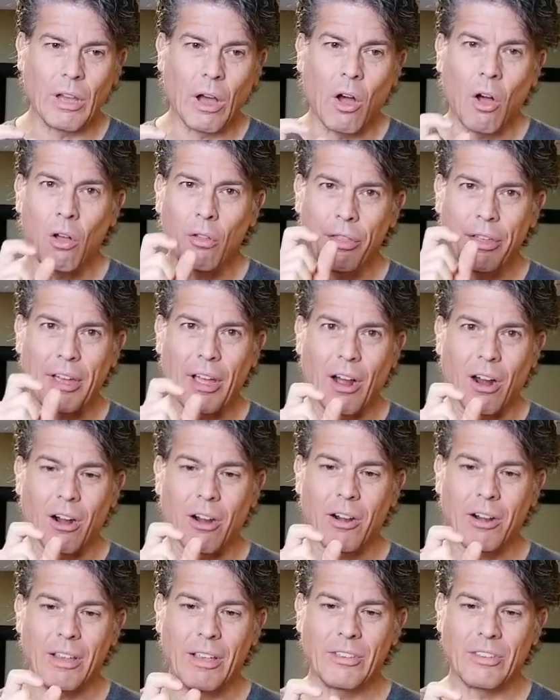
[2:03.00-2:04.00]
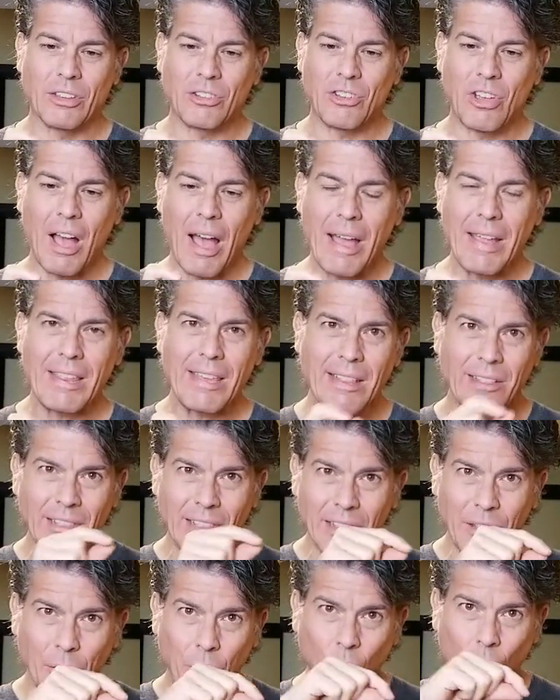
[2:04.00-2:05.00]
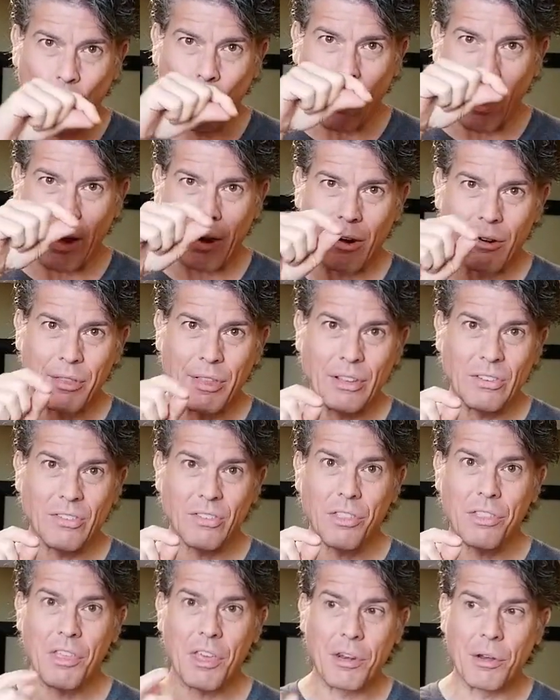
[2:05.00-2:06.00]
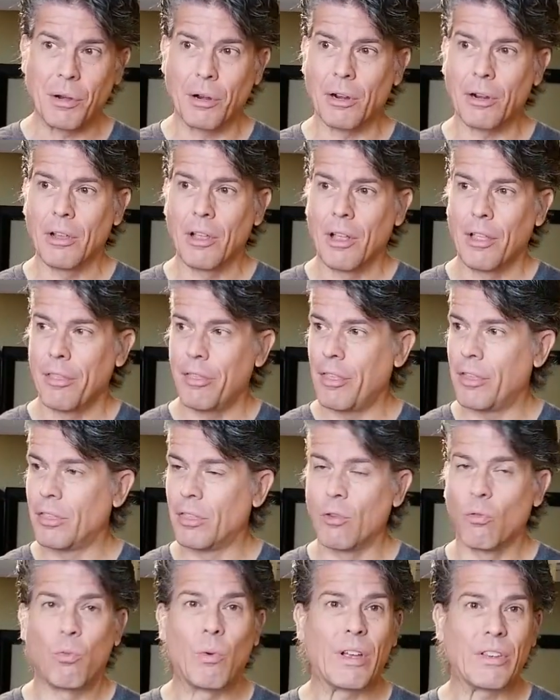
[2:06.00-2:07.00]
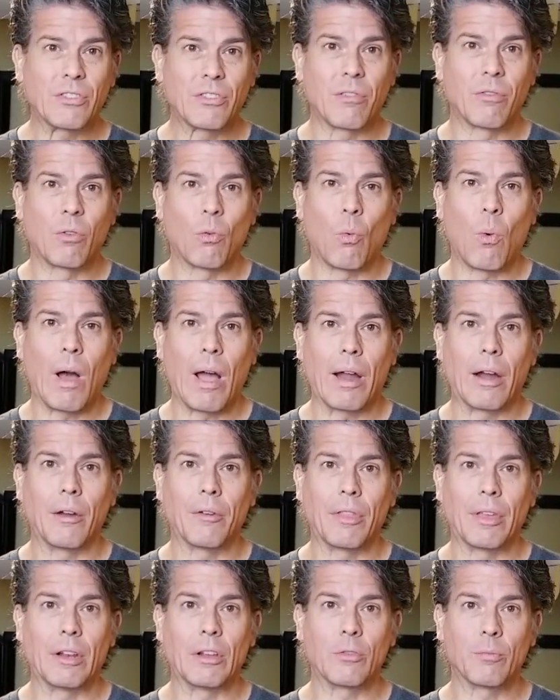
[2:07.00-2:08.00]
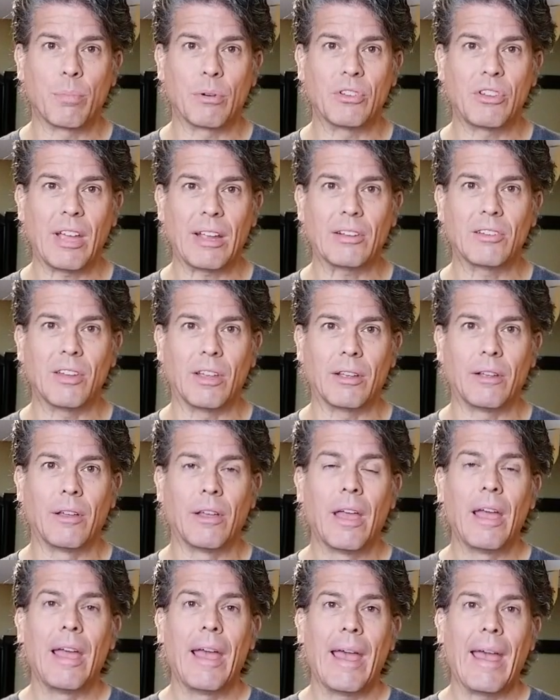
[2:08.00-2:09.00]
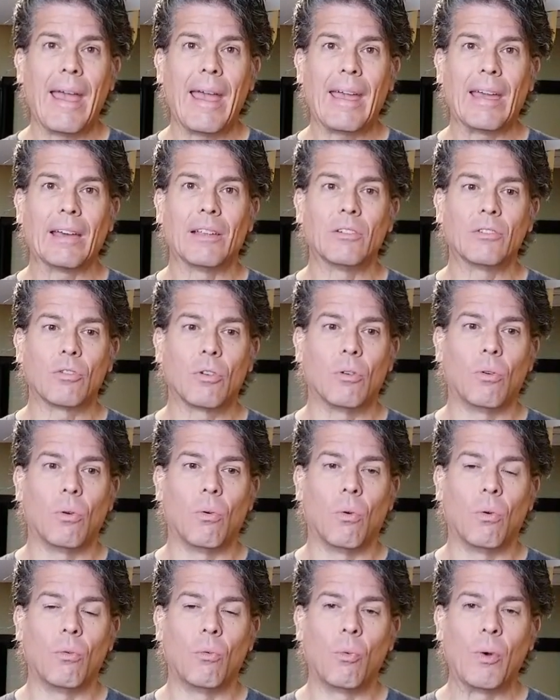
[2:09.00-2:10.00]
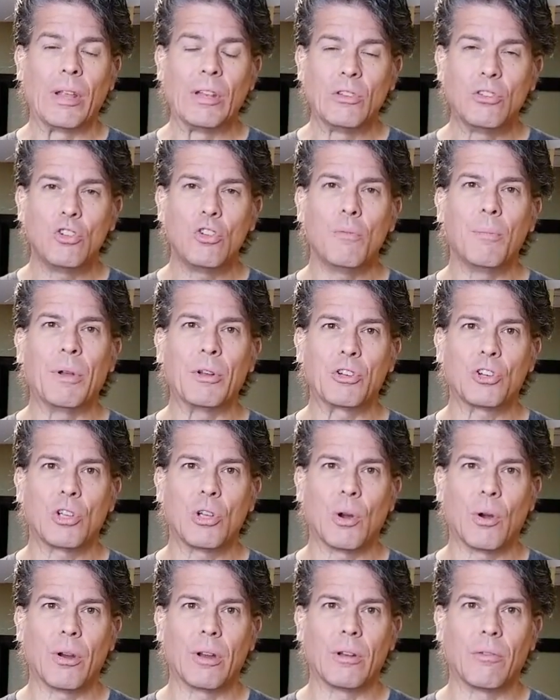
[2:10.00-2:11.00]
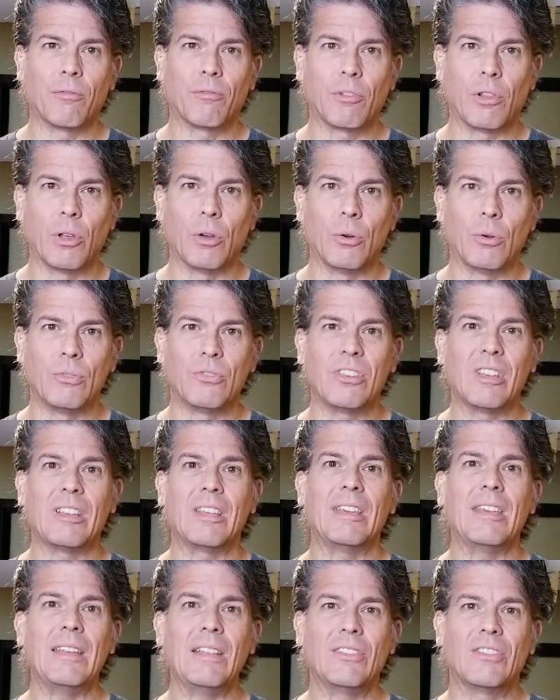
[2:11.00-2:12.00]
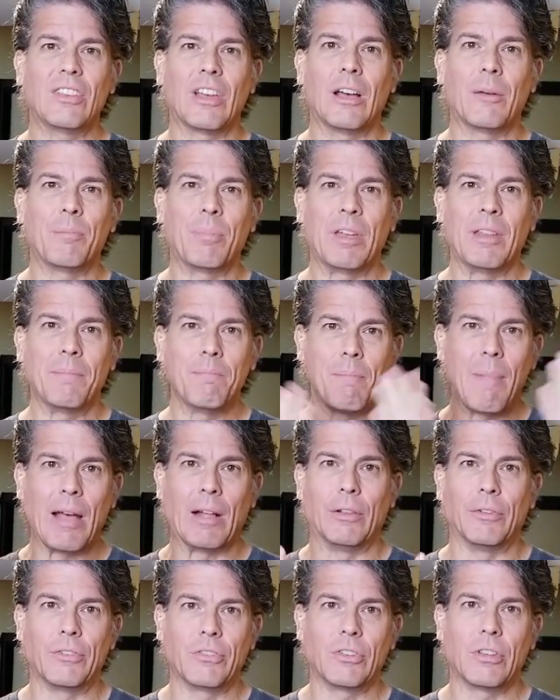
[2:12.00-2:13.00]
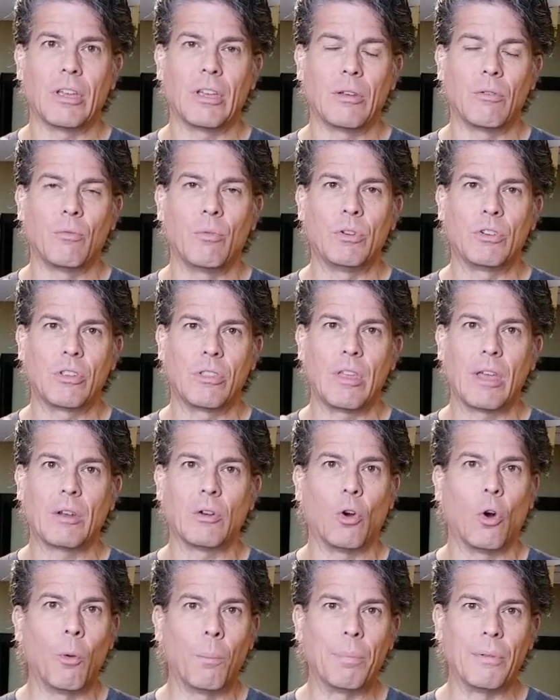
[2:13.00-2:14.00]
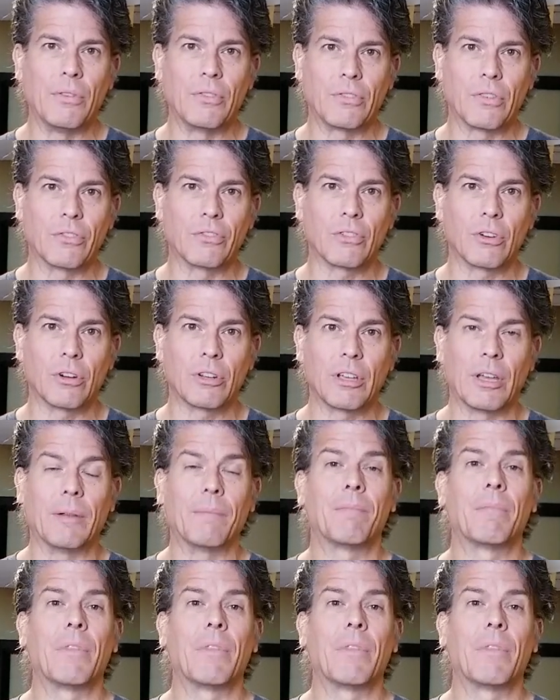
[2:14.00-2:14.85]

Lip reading: all they are is a tiny little wire that's thinner than the rest of the wire that it's protecting. And when too much current flows, it heats up and melts, which then opens the circuit.